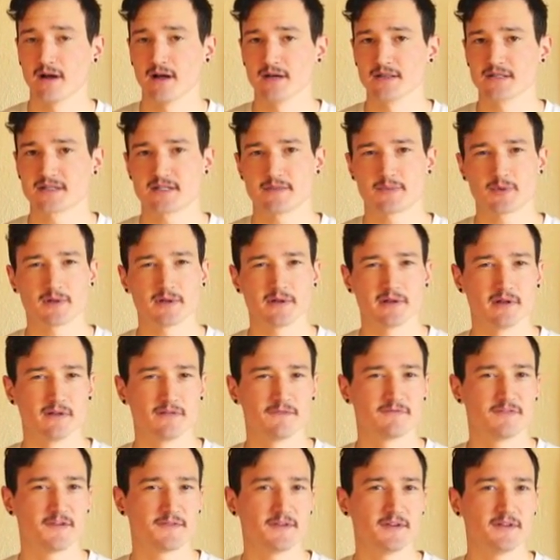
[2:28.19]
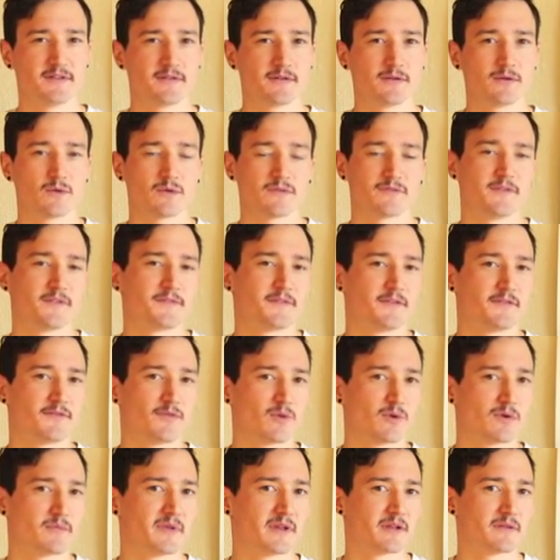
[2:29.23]
is typically 52 or
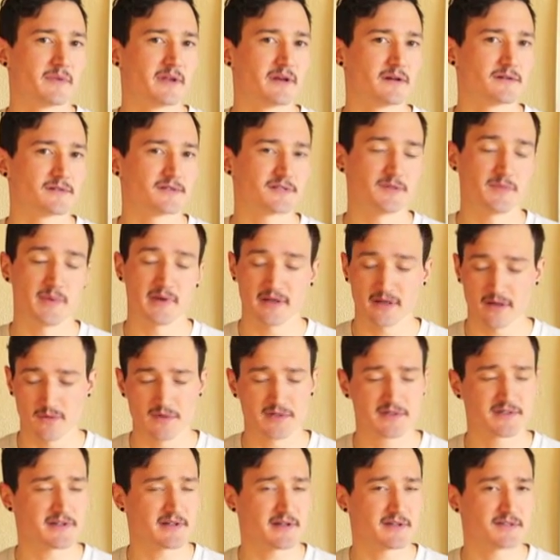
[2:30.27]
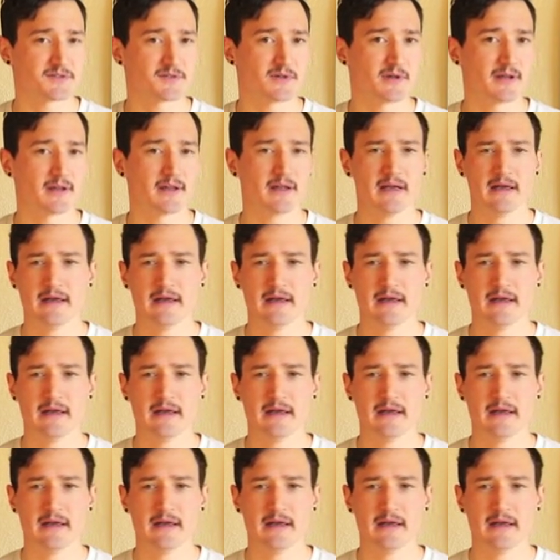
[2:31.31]
54 millimeters, depending on which size you get.